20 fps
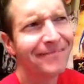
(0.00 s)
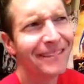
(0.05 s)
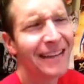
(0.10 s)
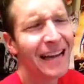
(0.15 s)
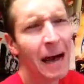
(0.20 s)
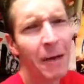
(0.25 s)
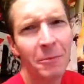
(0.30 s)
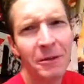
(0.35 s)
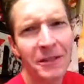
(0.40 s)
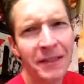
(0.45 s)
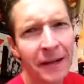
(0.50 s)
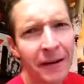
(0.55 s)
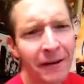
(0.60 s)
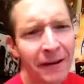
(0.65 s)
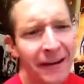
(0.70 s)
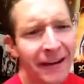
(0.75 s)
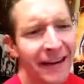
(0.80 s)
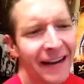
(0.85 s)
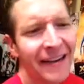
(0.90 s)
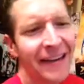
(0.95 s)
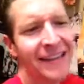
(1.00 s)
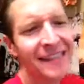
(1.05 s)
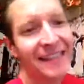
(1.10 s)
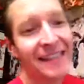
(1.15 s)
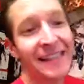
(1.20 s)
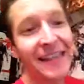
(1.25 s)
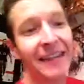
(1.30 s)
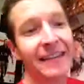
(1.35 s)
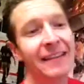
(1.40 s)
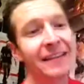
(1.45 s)
commentary, and I guess
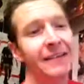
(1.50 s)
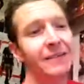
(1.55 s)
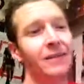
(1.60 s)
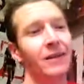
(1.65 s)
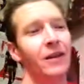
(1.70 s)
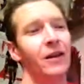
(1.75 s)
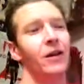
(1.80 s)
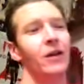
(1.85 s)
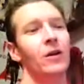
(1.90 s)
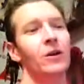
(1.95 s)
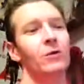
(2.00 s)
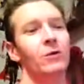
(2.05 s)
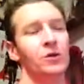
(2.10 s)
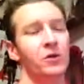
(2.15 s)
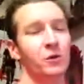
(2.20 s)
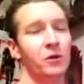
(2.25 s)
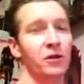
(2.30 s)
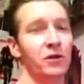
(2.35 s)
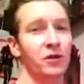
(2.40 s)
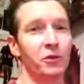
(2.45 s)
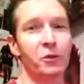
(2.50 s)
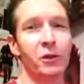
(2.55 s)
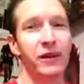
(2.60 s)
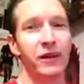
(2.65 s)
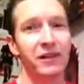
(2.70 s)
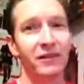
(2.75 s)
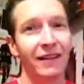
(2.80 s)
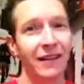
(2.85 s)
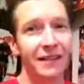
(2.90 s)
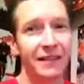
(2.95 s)
the ending was originally
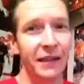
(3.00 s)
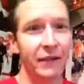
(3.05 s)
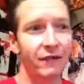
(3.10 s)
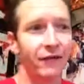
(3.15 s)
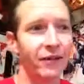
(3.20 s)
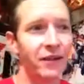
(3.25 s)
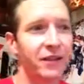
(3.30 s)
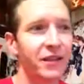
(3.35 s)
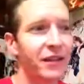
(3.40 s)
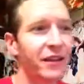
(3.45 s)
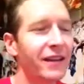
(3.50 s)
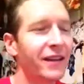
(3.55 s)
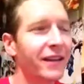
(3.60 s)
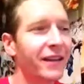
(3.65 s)
written a lot different.